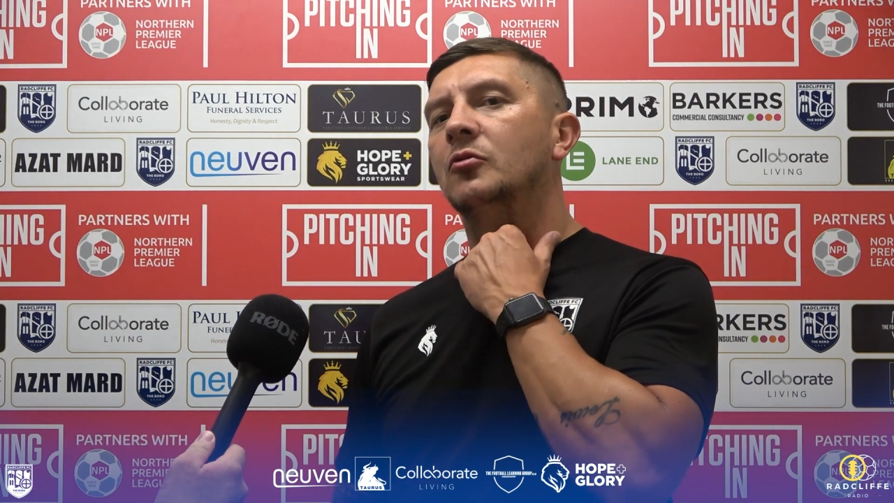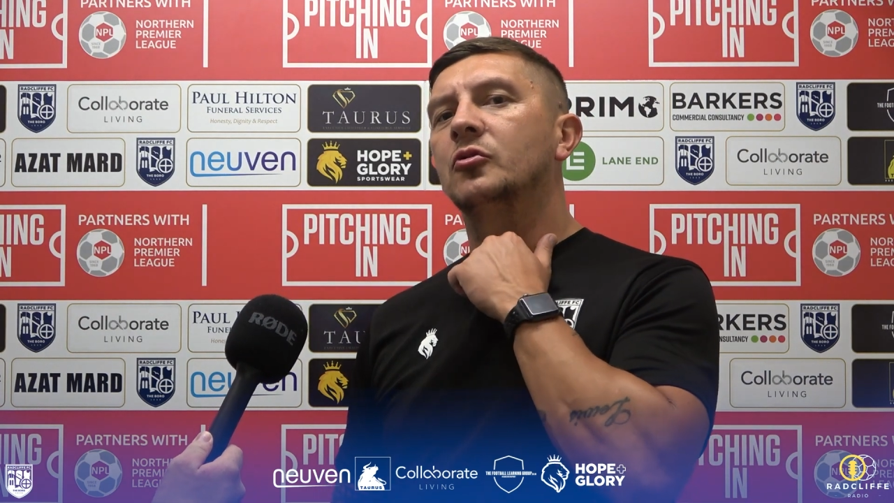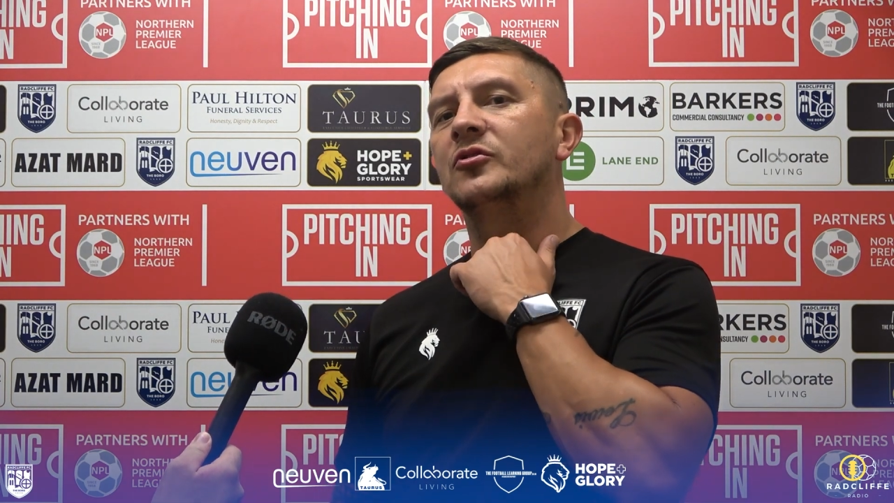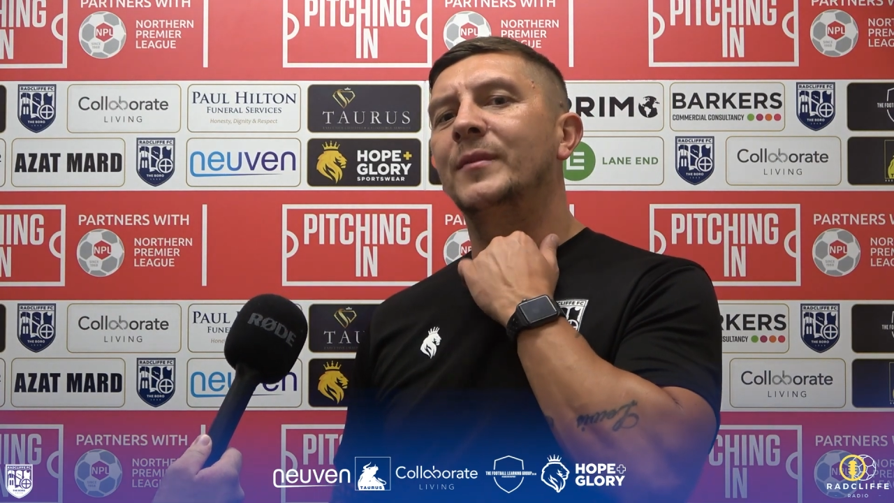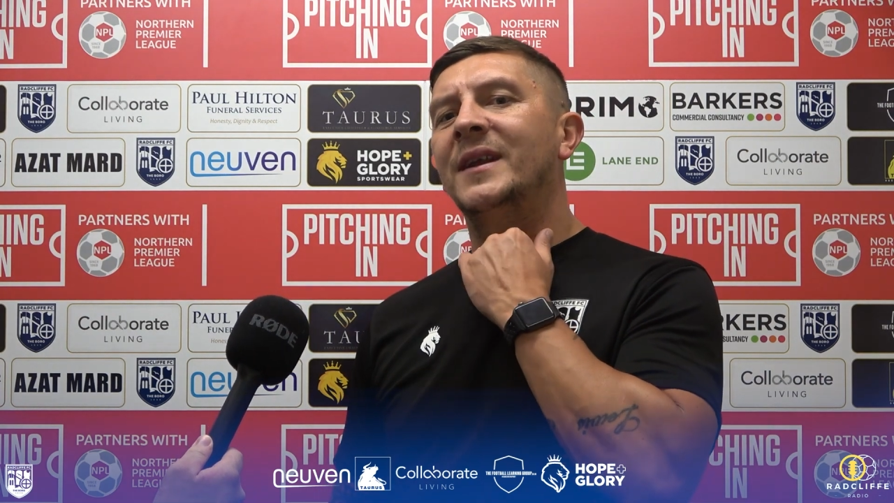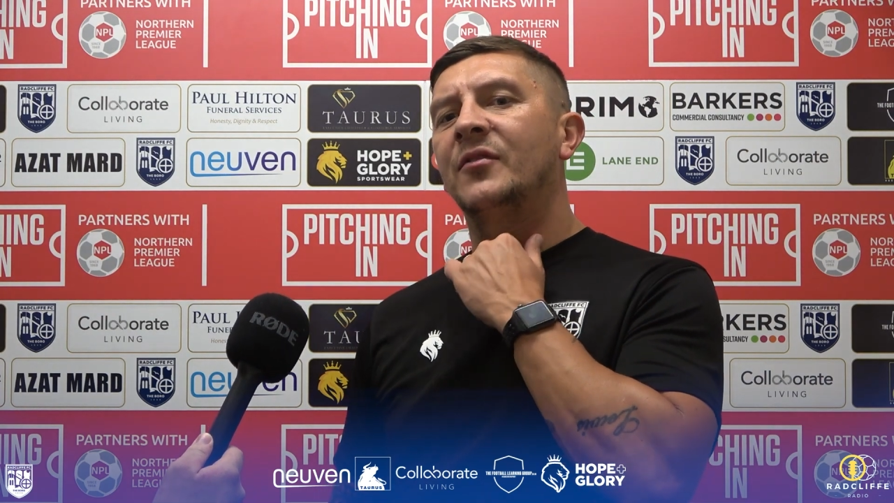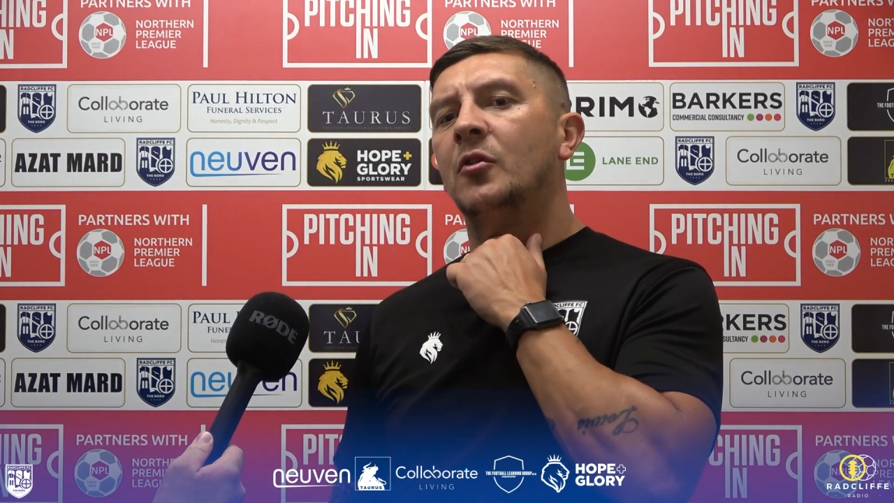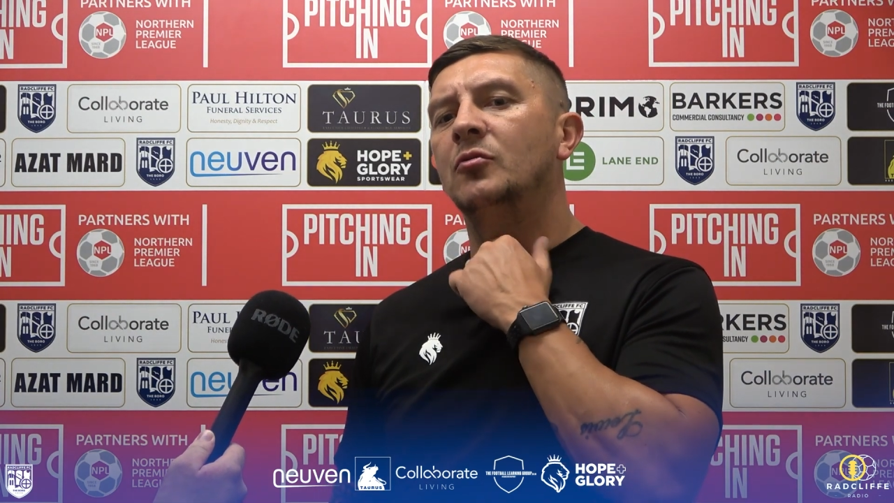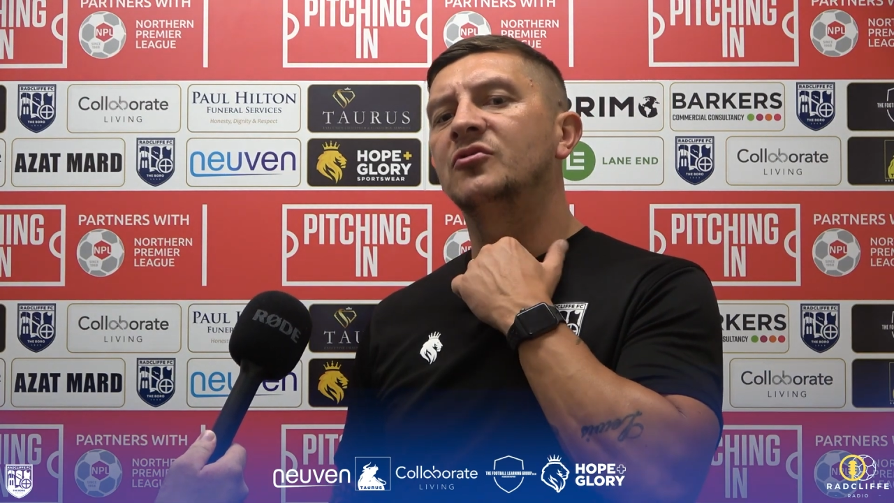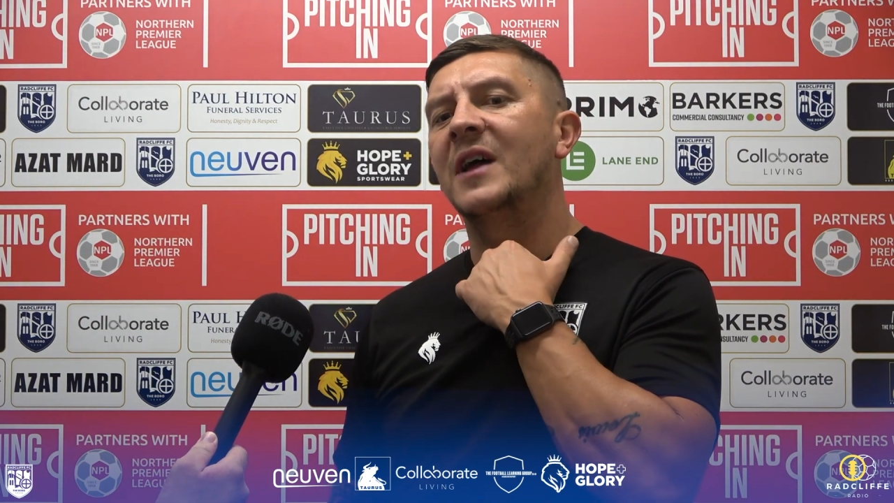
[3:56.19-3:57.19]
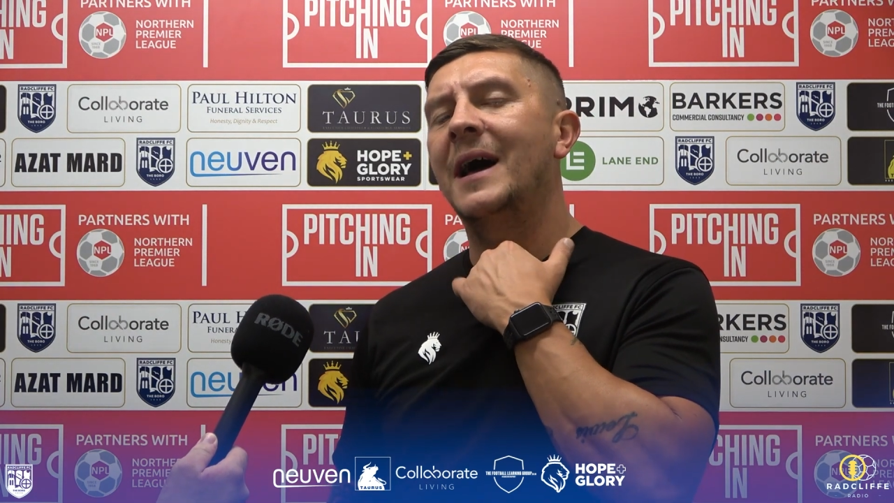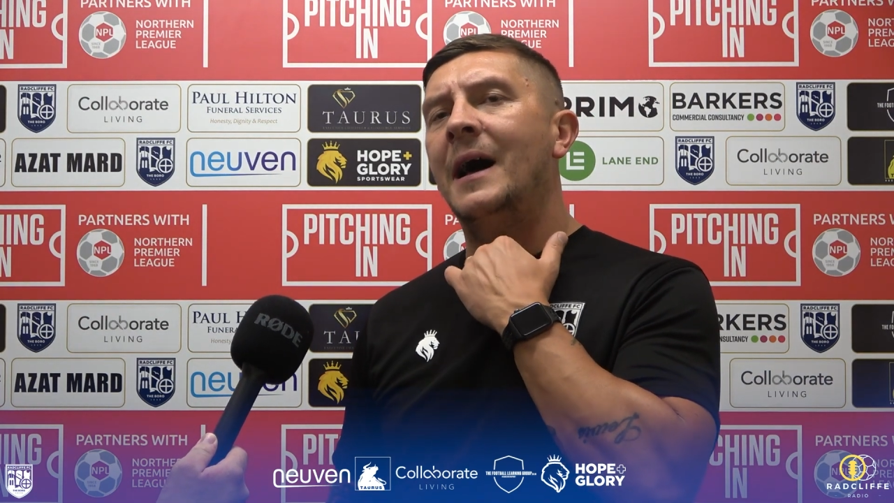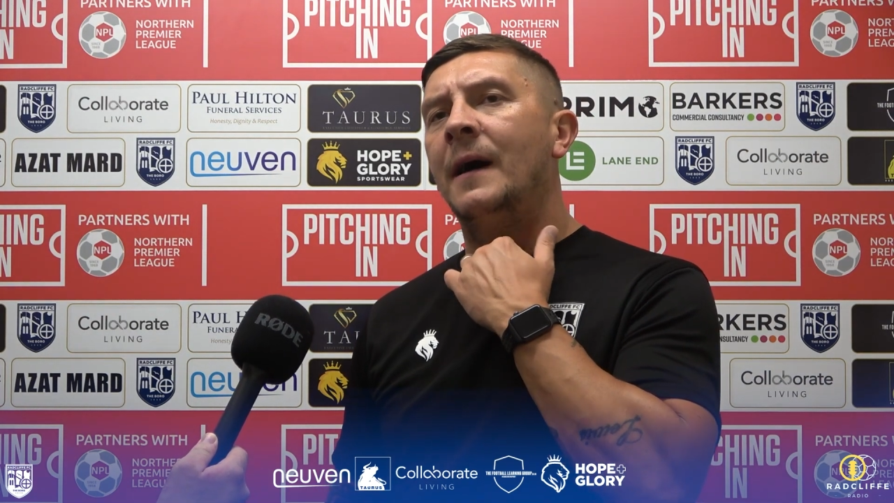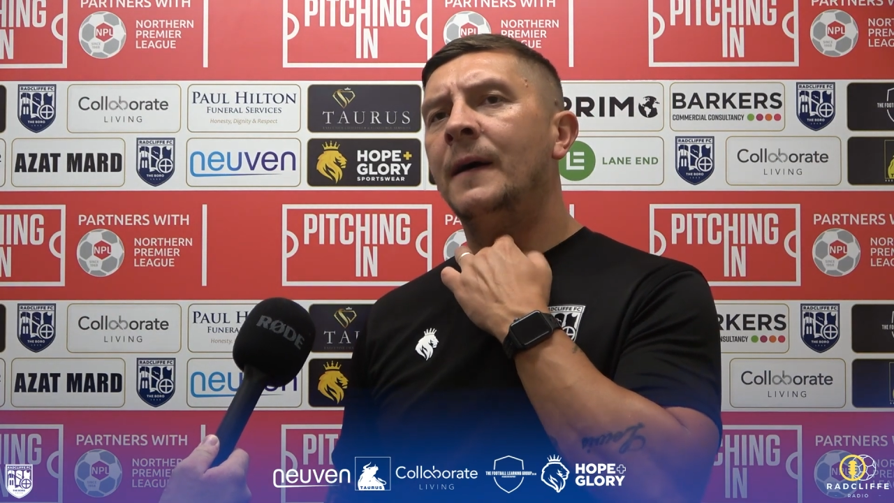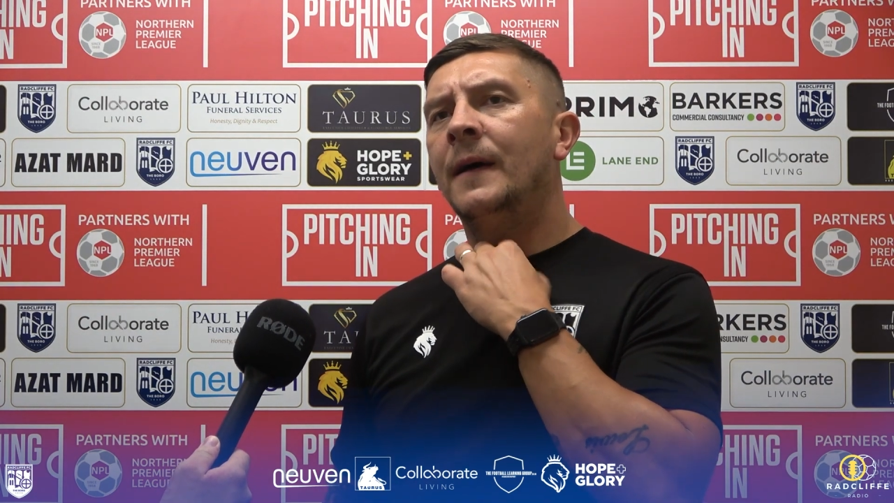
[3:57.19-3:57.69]
it's a mid-afternoon
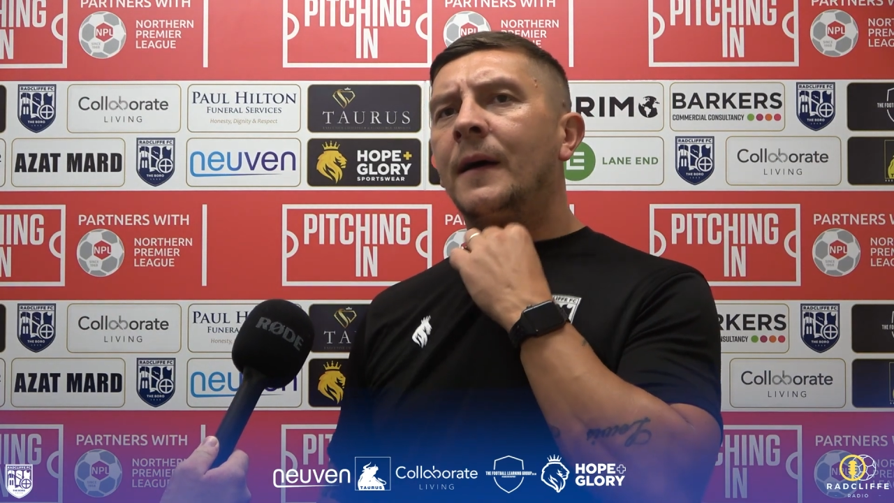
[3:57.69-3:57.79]
start